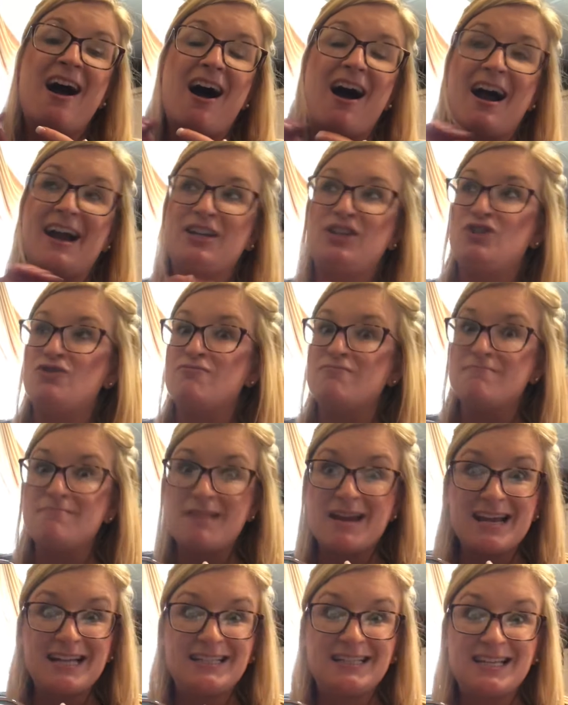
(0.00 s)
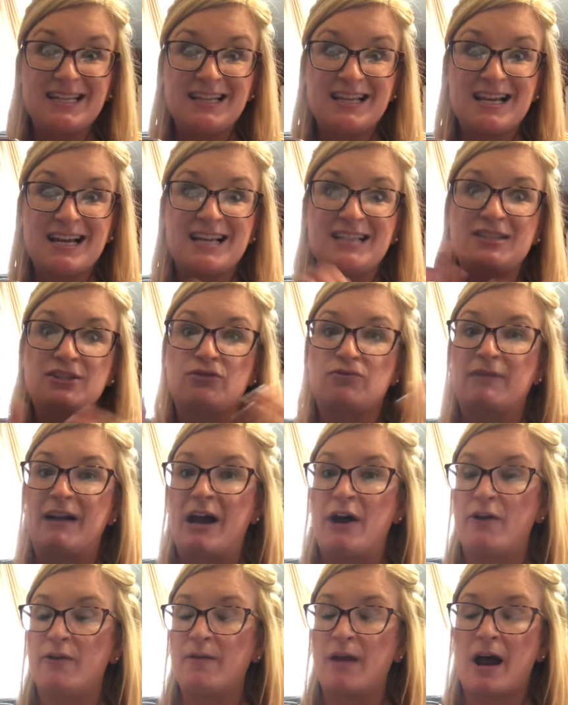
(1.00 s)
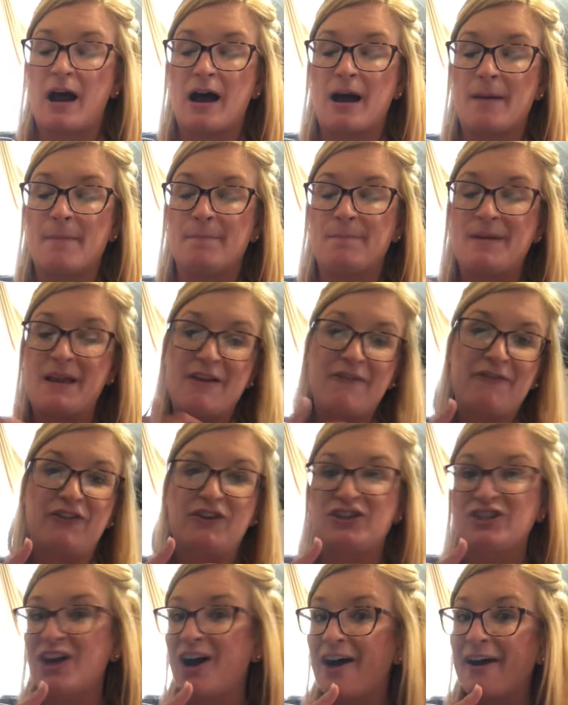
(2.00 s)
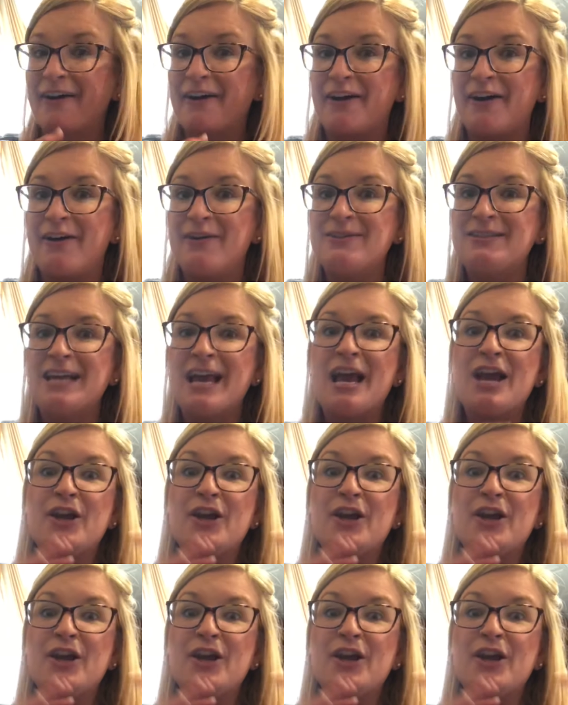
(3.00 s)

I do meats in this, ground beef for tacos,